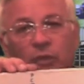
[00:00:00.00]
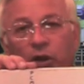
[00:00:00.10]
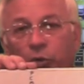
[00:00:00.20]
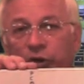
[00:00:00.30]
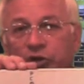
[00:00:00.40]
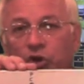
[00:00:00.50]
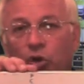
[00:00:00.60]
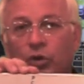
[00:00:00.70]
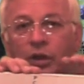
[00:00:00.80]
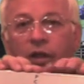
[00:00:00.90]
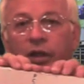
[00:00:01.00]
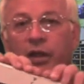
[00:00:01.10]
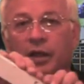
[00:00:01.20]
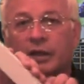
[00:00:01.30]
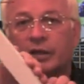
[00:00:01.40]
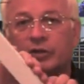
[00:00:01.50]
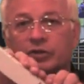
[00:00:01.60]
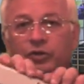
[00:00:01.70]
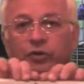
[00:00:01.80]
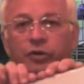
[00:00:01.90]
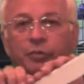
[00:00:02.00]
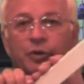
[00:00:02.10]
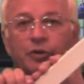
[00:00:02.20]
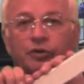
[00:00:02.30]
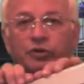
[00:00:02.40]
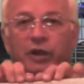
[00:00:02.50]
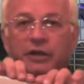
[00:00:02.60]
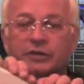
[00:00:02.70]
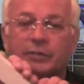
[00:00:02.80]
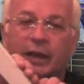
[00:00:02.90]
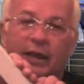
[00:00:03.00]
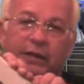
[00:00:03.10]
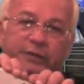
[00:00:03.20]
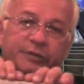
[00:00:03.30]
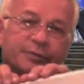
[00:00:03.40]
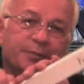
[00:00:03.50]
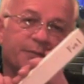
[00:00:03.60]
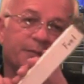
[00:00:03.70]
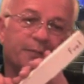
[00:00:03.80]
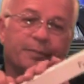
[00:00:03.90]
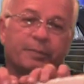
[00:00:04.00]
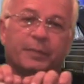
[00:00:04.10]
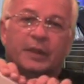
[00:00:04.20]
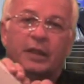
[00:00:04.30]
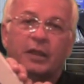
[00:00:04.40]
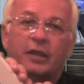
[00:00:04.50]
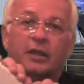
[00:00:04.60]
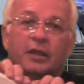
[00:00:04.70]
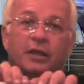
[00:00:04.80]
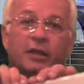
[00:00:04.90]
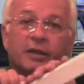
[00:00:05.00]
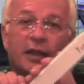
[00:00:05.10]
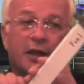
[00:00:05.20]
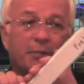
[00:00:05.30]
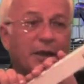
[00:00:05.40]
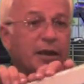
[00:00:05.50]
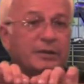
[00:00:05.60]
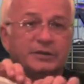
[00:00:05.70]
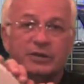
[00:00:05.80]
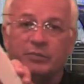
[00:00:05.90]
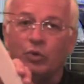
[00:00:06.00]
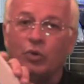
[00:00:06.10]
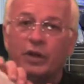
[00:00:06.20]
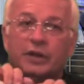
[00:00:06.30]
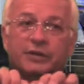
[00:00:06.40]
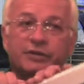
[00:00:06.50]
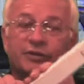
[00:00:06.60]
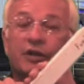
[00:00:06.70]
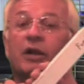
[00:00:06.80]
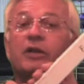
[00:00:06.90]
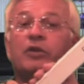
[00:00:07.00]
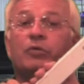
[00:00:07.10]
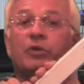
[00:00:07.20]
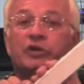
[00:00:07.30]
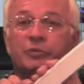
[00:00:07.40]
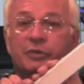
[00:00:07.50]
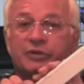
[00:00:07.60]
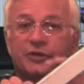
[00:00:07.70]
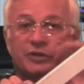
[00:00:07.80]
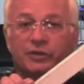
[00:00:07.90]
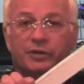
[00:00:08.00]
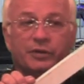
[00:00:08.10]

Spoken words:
A rich code, again, the true computer's trying to balance. It can't balance anymore and it's stuck in the rich position.